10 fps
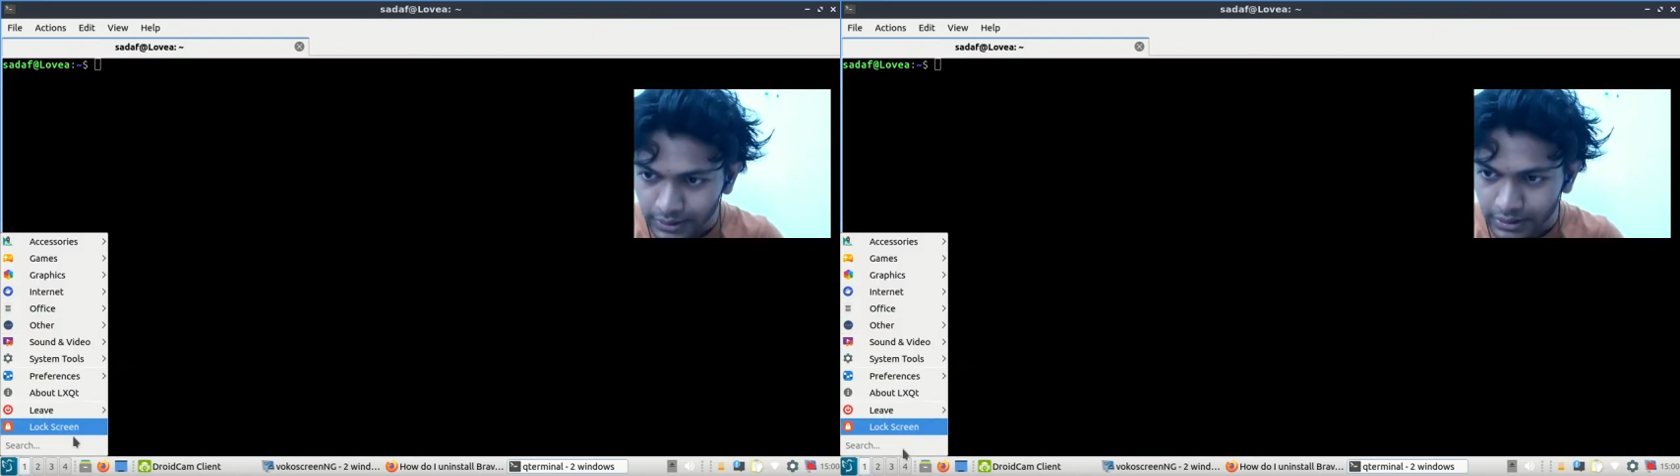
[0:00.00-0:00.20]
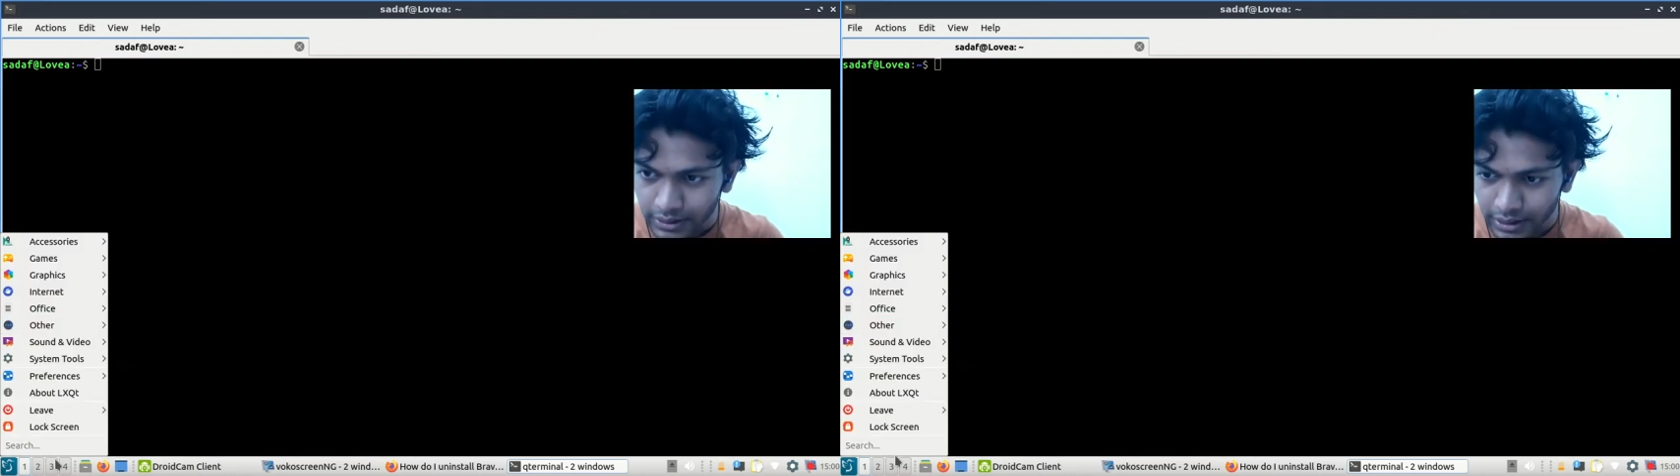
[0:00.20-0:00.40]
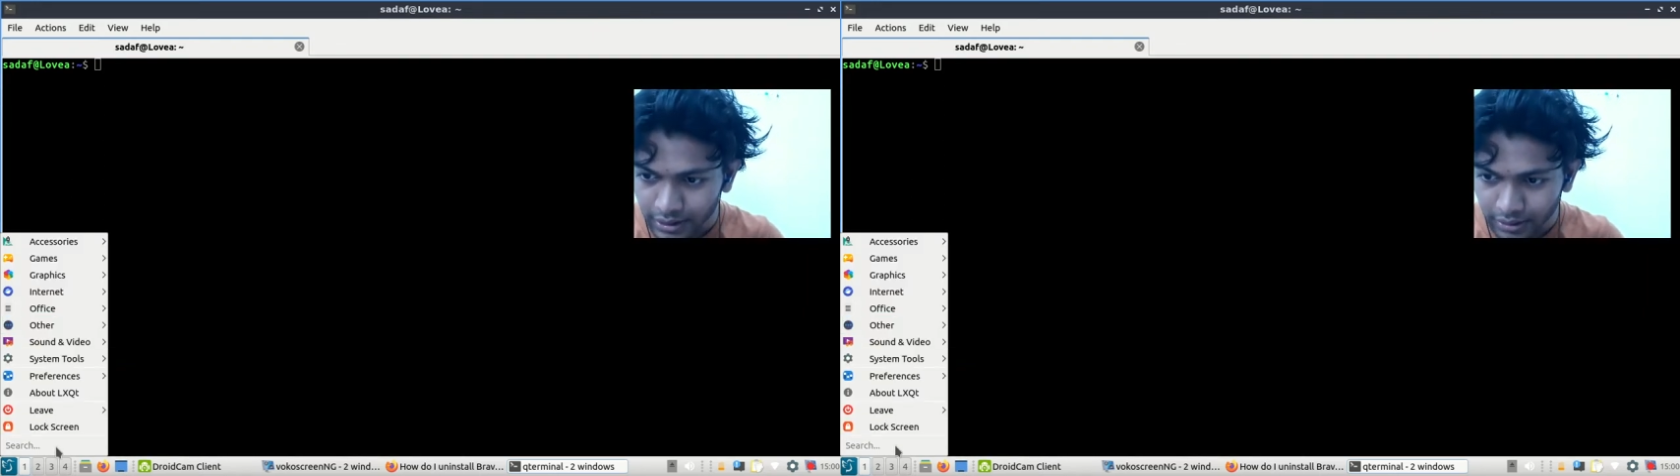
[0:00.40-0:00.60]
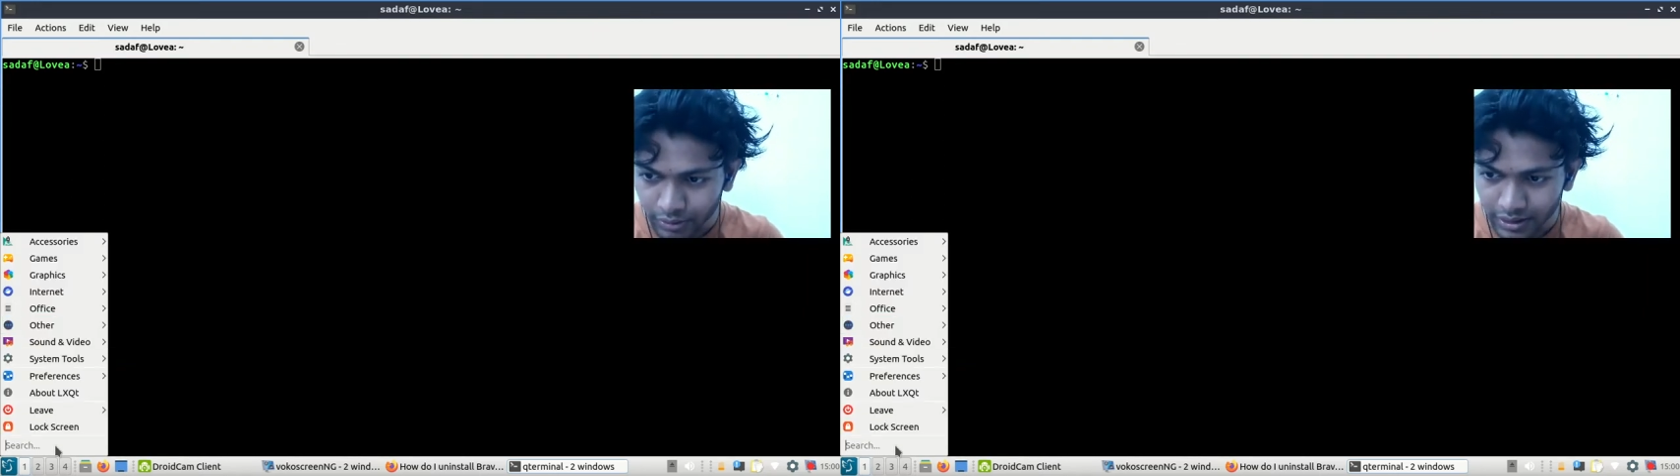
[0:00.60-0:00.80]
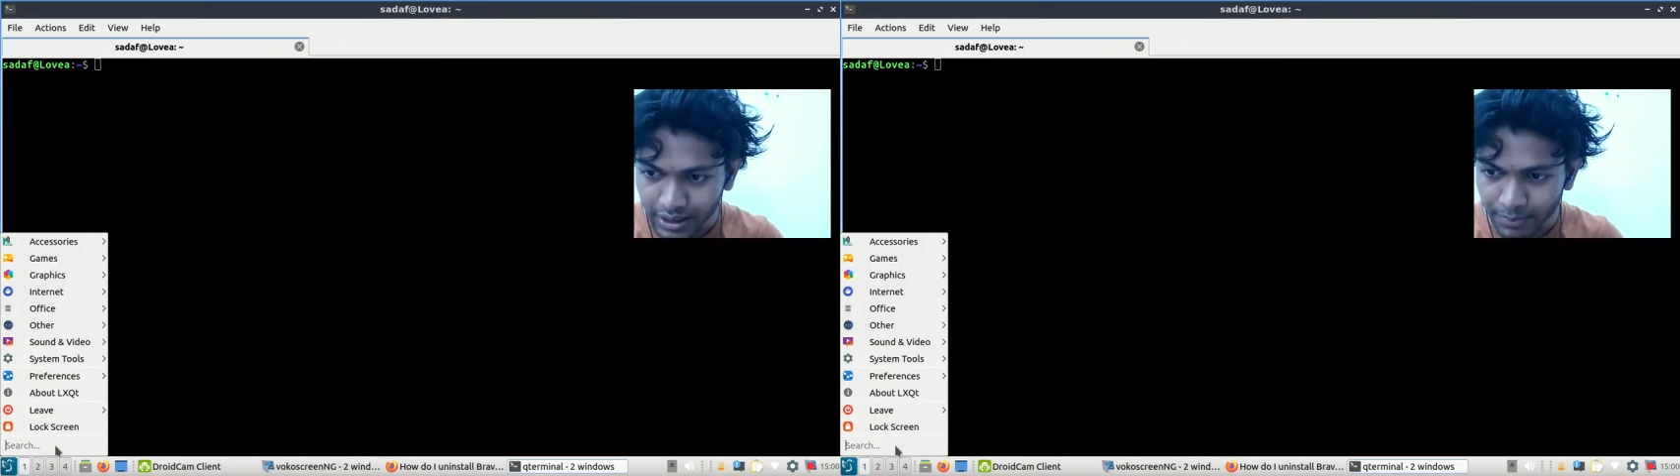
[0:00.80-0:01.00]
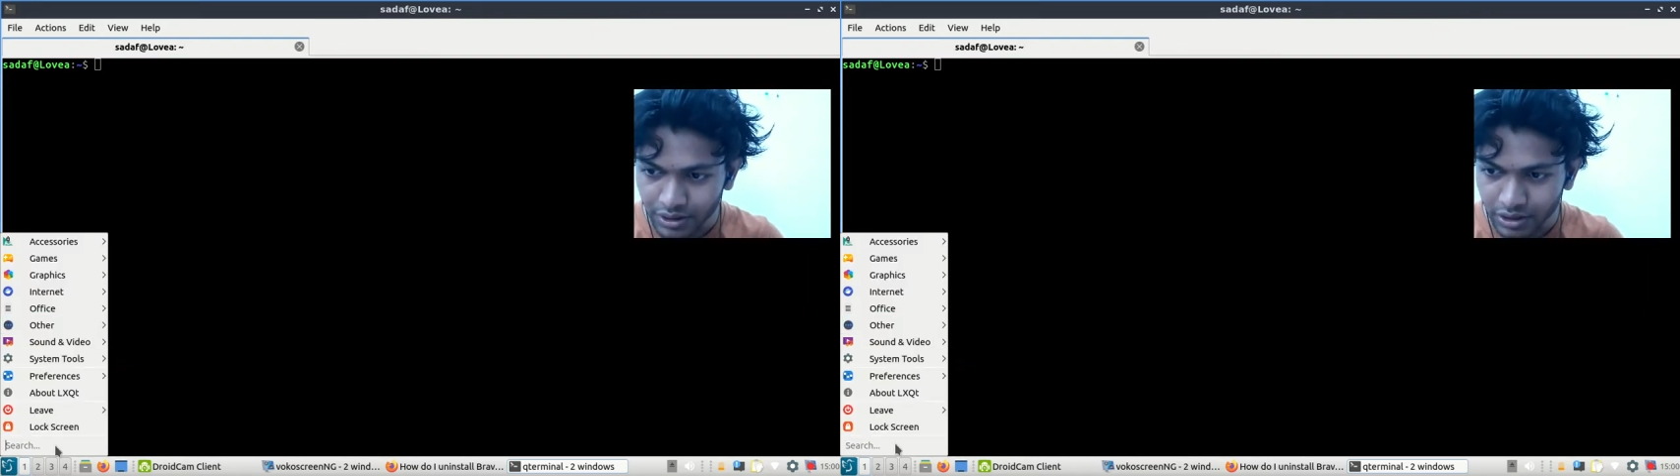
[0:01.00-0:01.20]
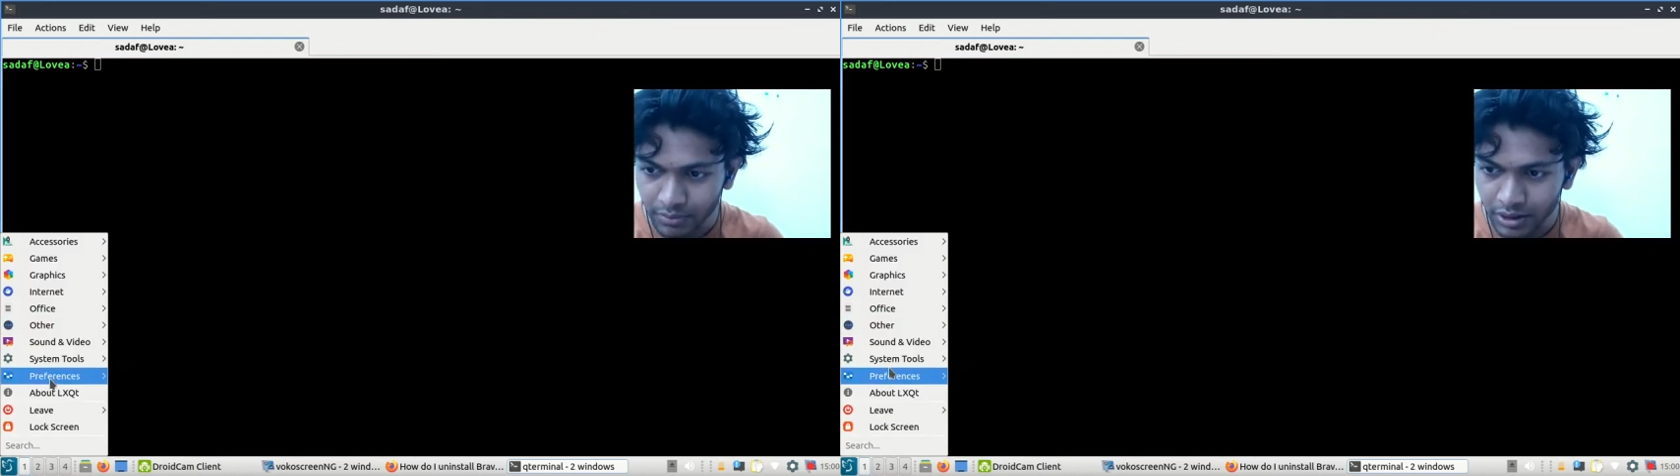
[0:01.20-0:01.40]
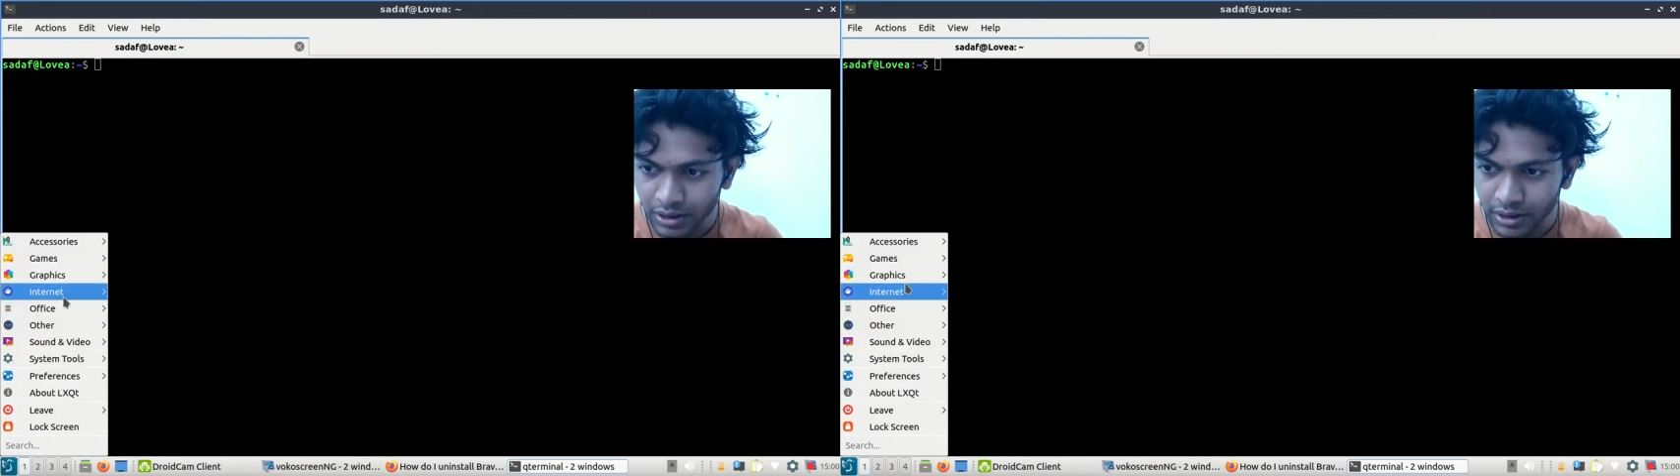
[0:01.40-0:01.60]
Here you can type it terminal,